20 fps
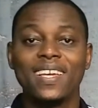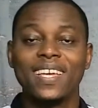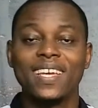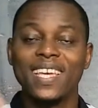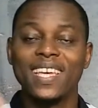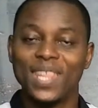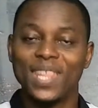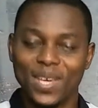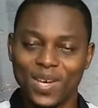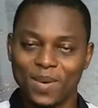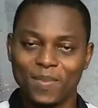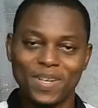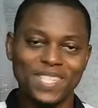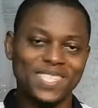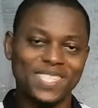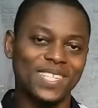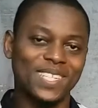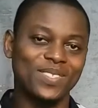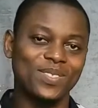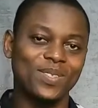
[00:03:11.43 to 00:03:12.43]
in the comment
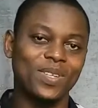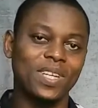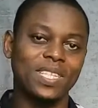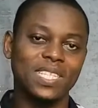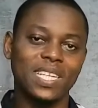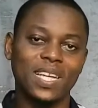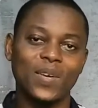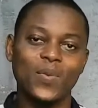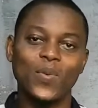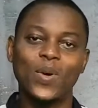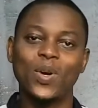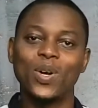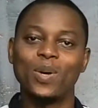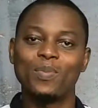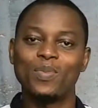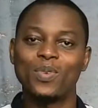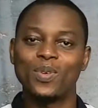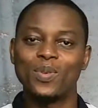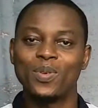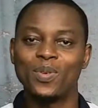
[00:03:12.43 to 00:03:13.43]
section so that I can welcome
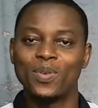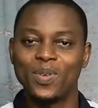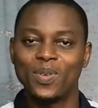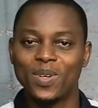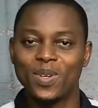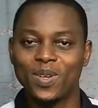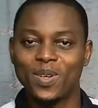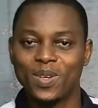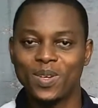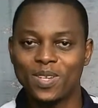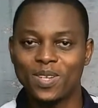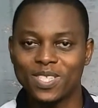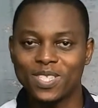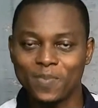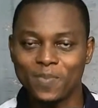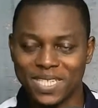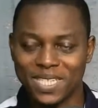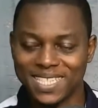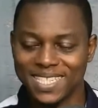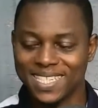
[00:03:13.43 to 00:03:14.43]
you
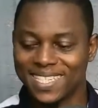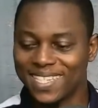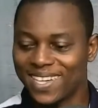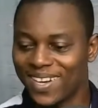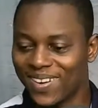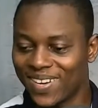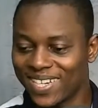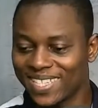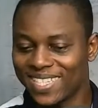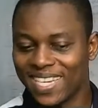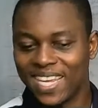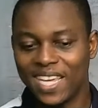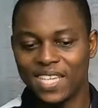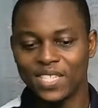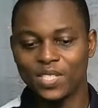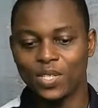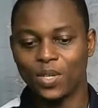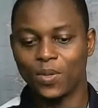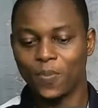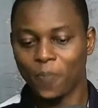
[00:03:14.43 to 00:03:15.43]
specially. All right.
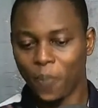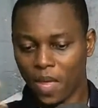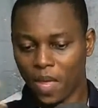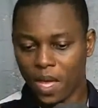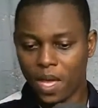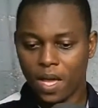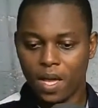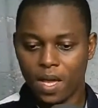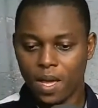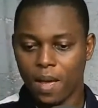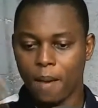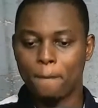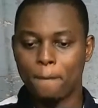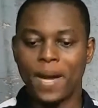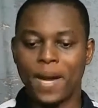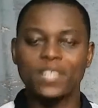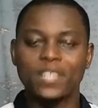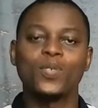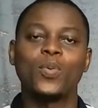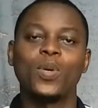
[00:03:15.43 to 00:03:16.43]
So
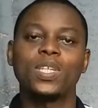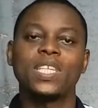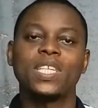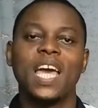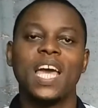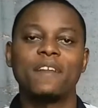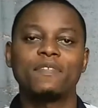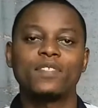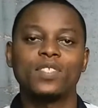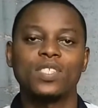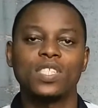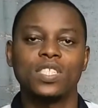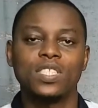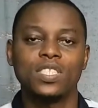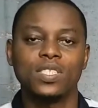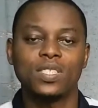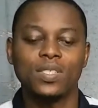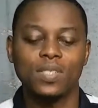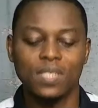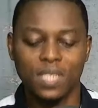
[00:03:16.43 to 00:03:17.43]
back to what I have to
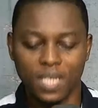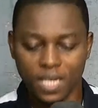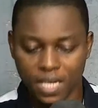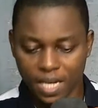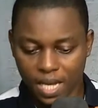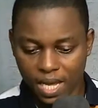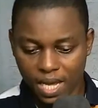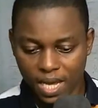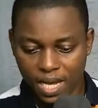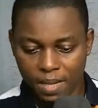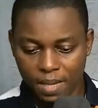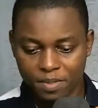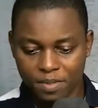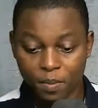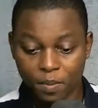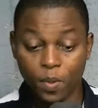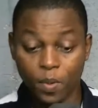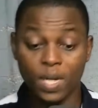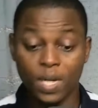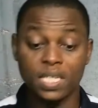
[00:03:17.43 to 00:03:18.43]
teach today.
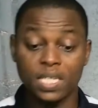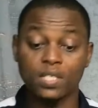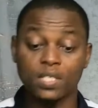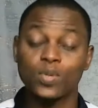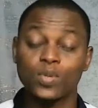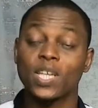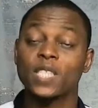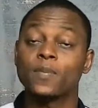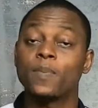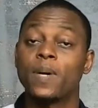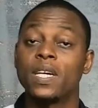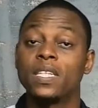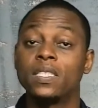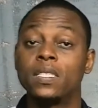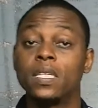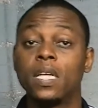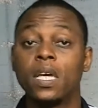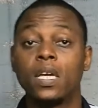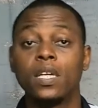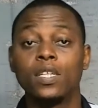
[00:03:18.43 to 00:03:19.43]
Number one is to
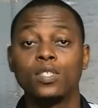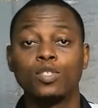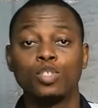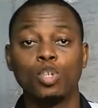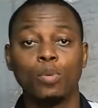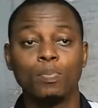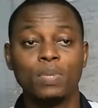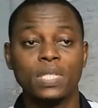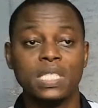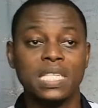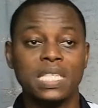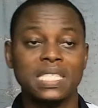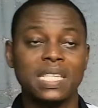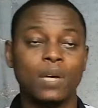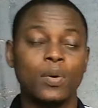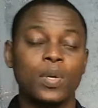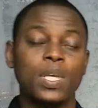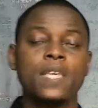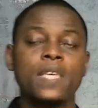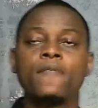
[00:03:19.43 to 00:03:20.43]
expand your business.
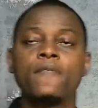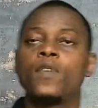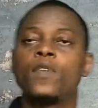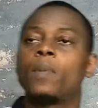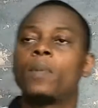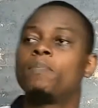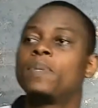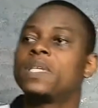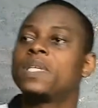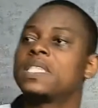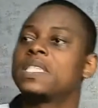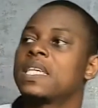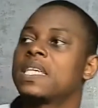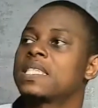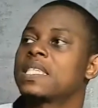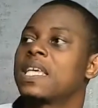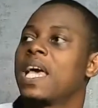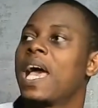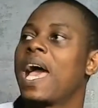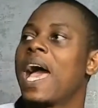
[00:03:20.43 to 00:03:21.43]
Now, if your
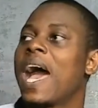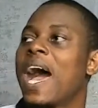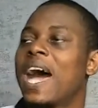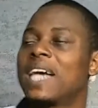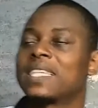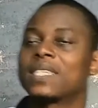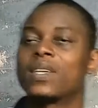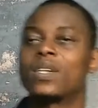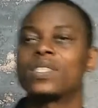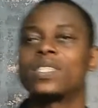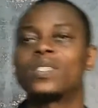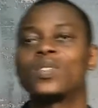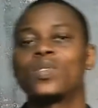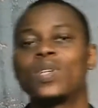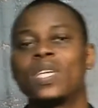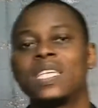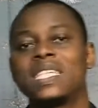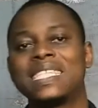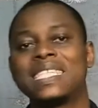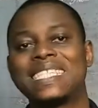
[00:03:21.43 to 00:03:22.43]
business has gotten
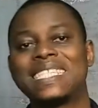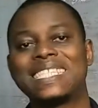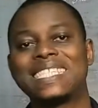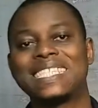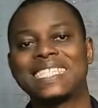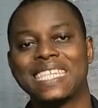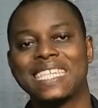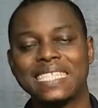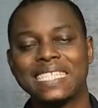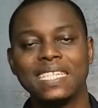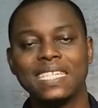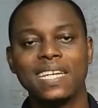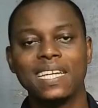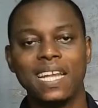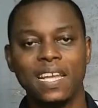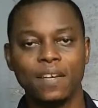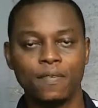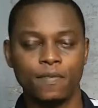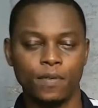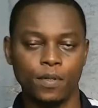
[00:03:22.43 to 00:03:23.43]
to a certain
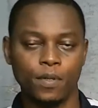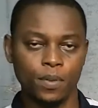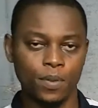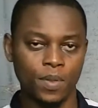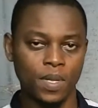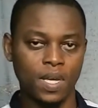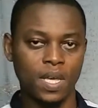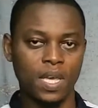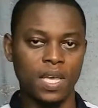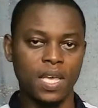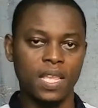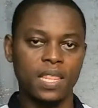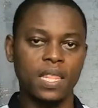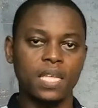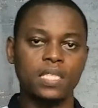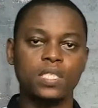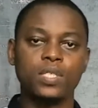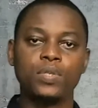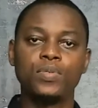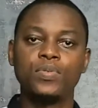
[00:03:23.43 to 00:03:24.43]
level
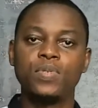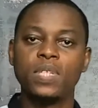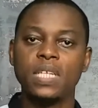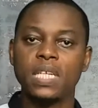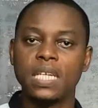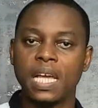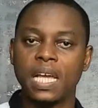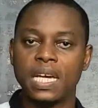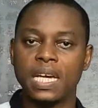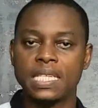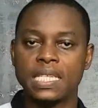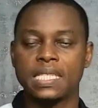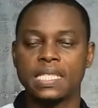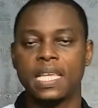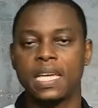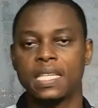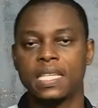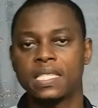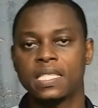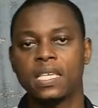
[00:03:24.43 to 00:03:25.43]
that you realize
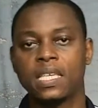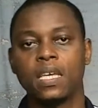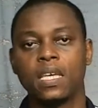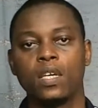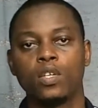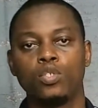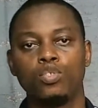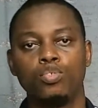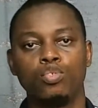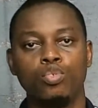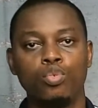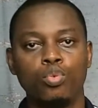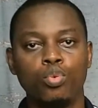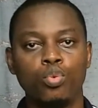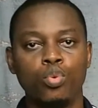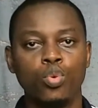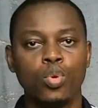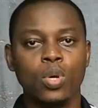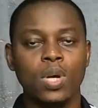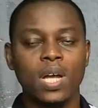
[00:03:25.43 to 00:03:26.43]
that
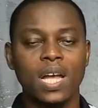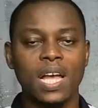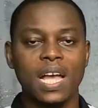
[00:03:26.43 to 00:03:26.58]
you